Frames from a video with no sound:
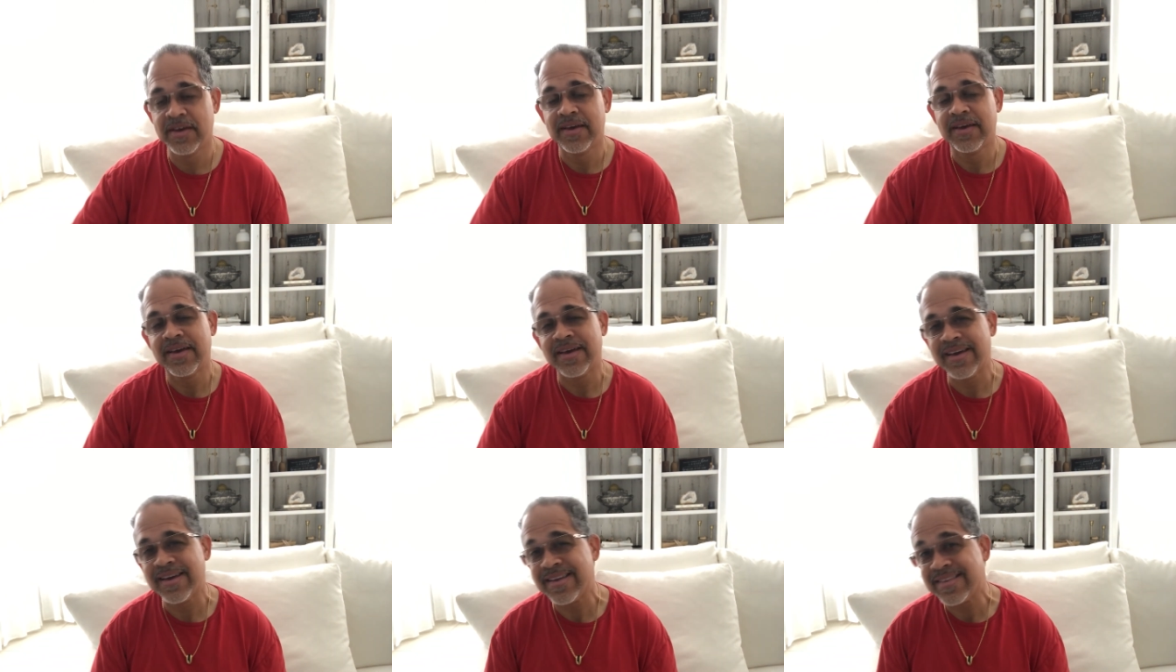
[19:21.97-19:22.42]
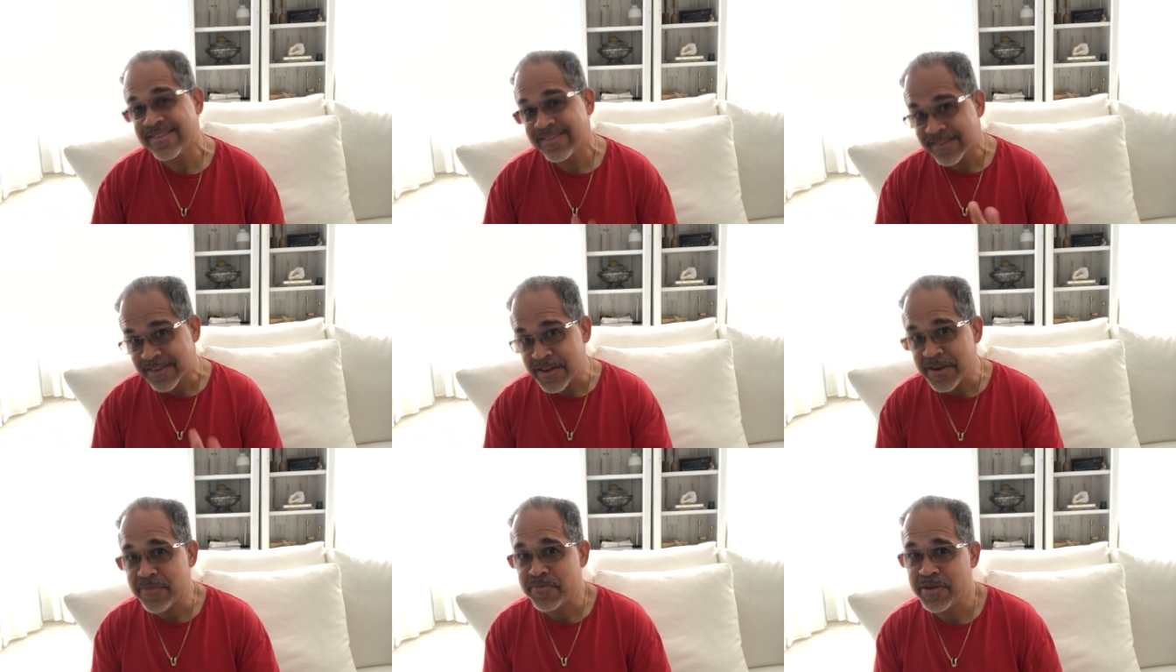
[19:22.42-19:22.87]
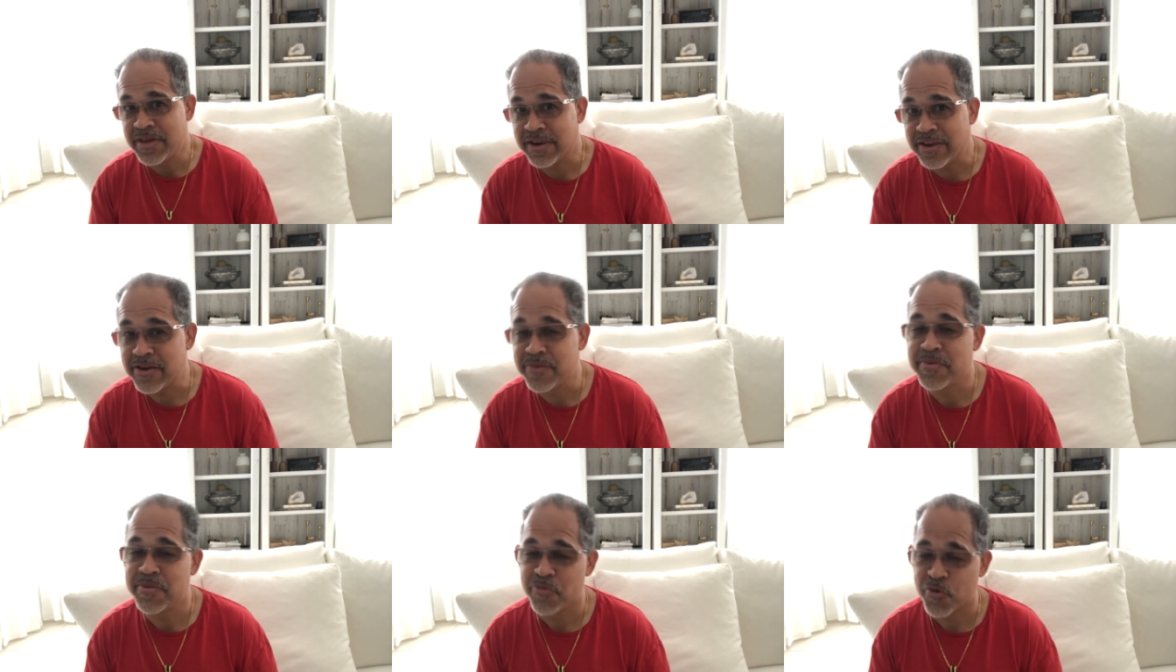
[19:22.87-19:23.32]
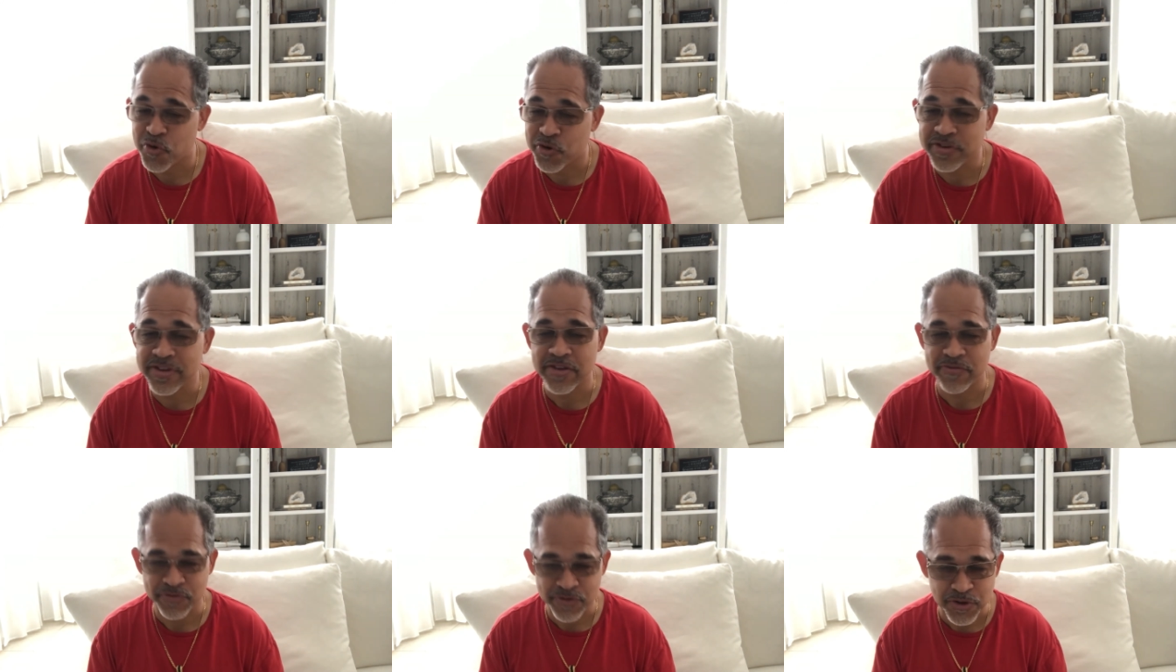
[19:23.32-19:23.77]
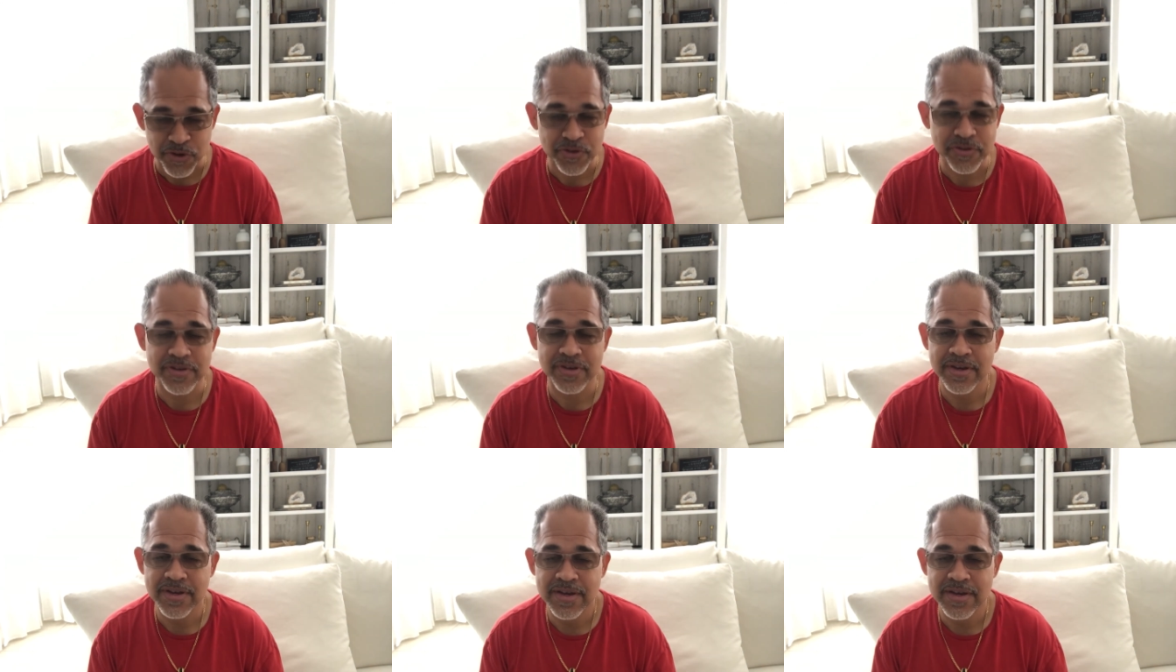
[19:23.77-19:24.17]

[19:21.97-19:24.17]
it's going to be a little bit more difficult.